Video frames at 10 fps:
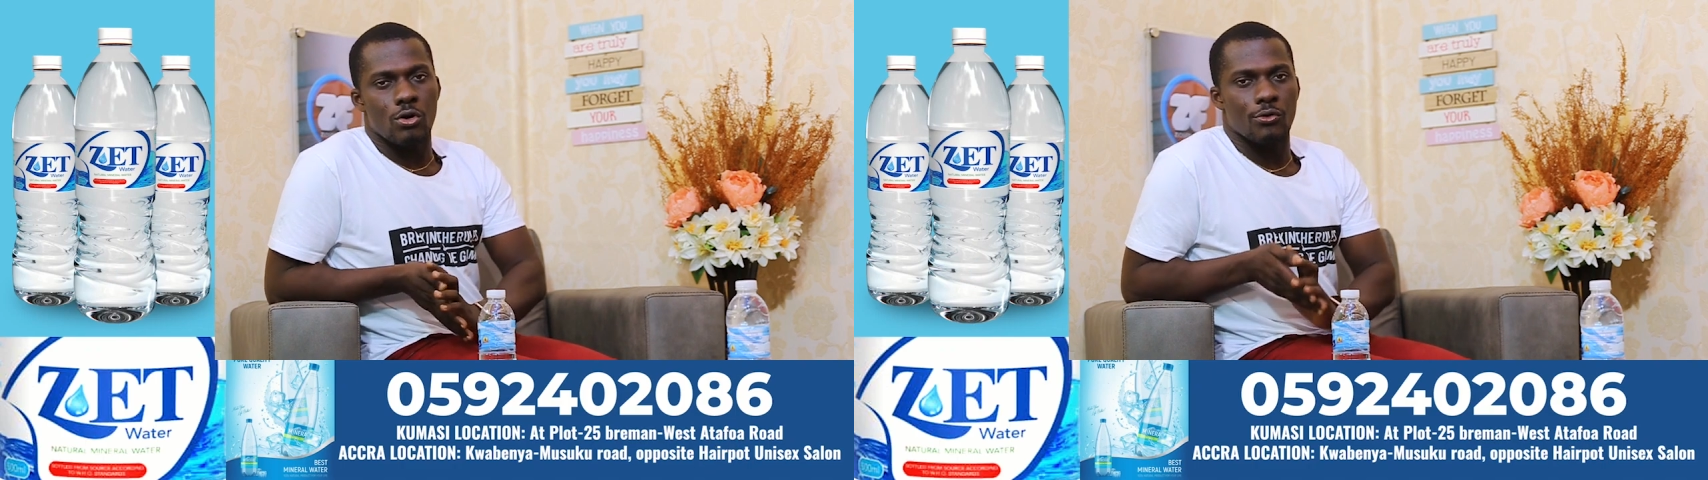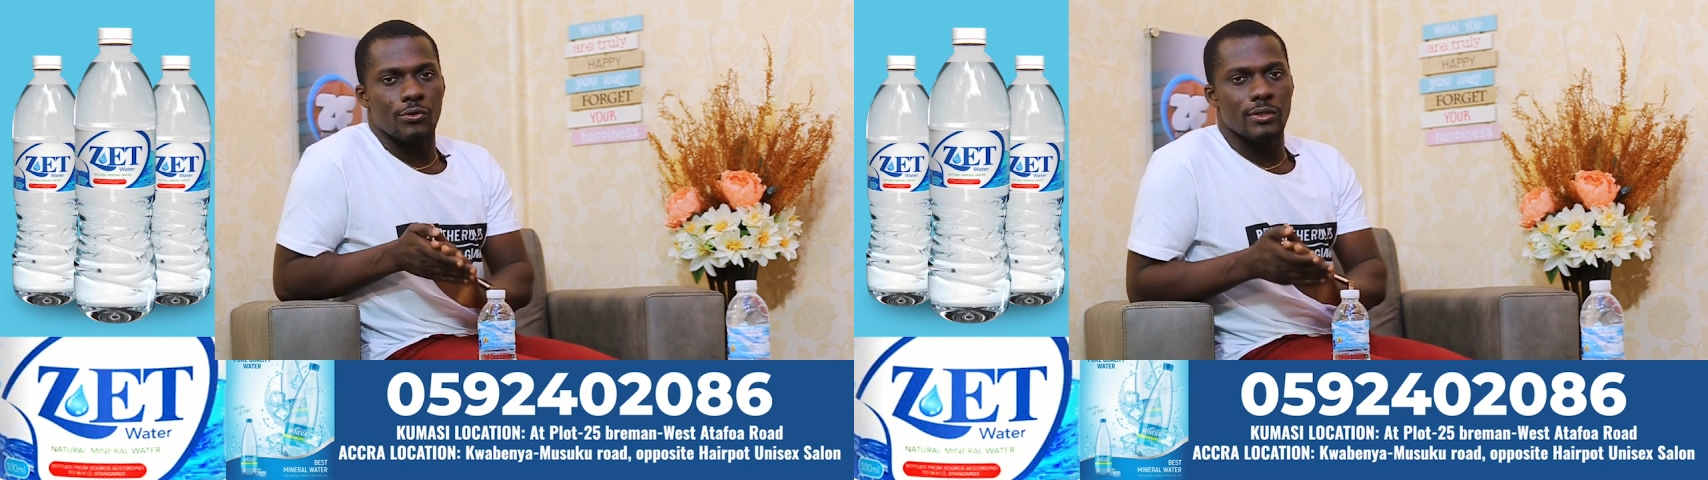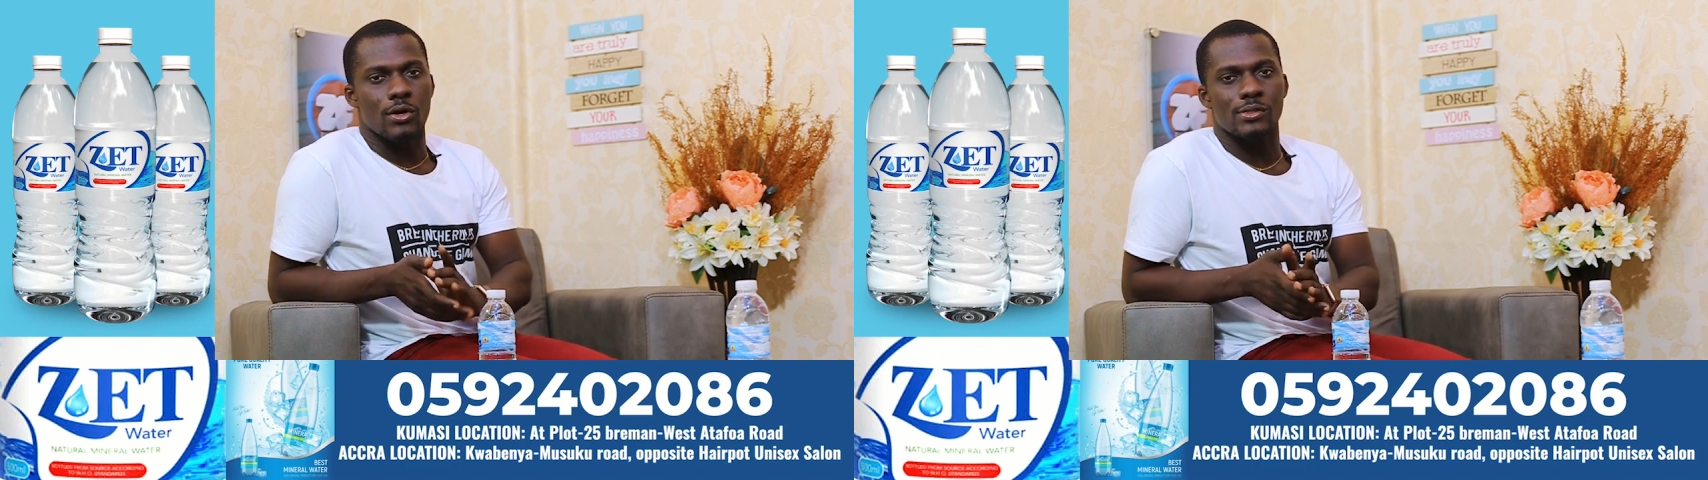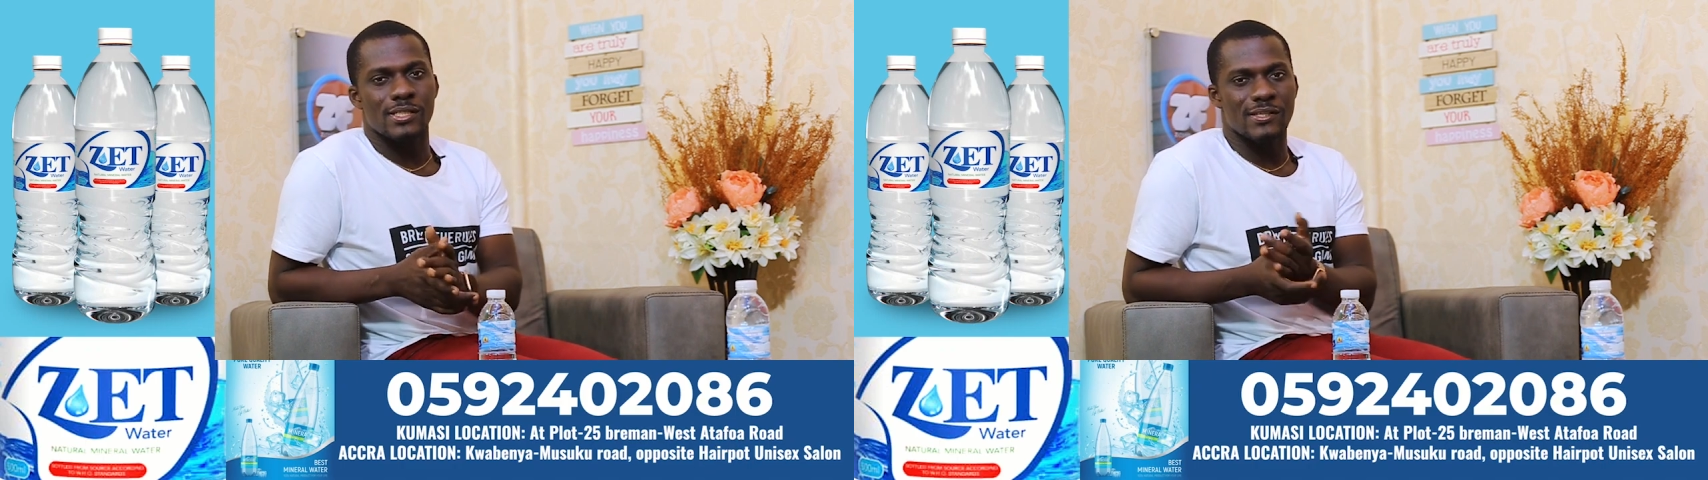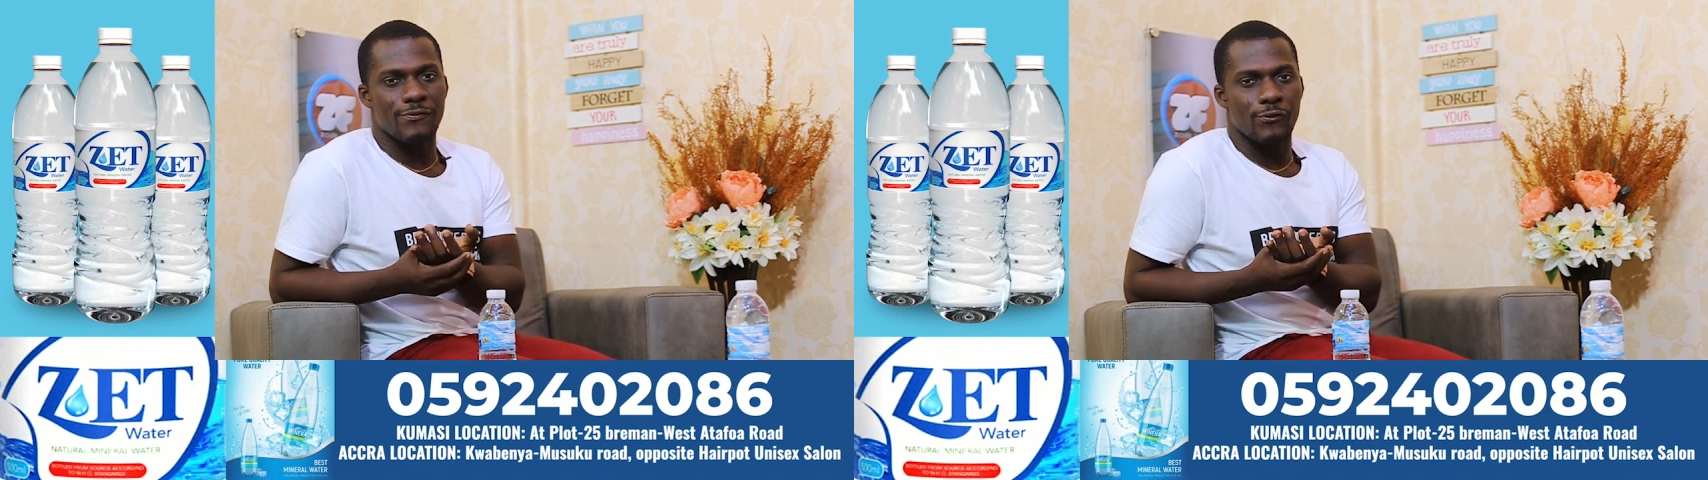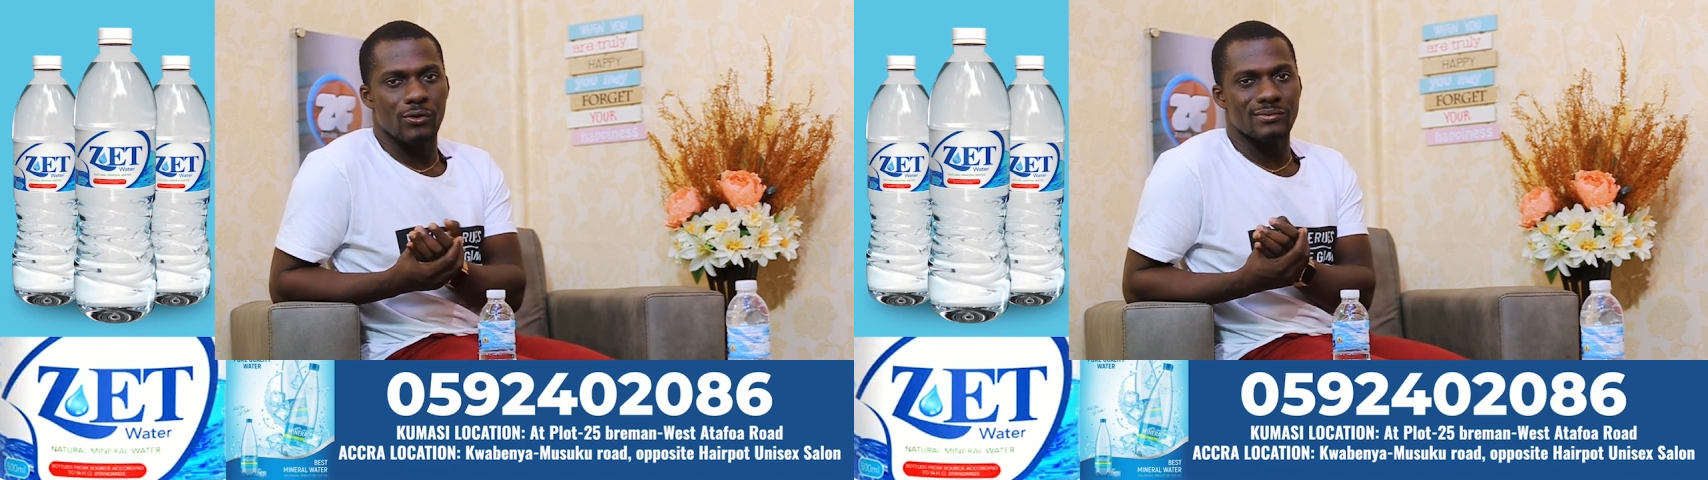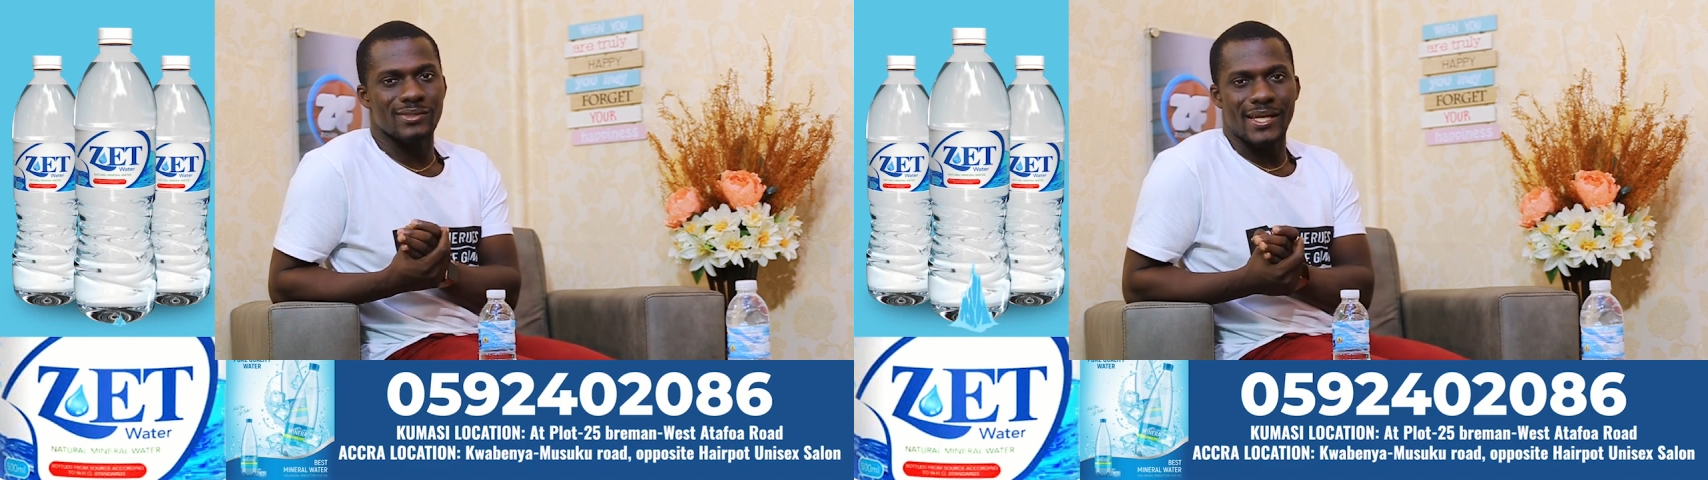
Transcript: ko nego searching for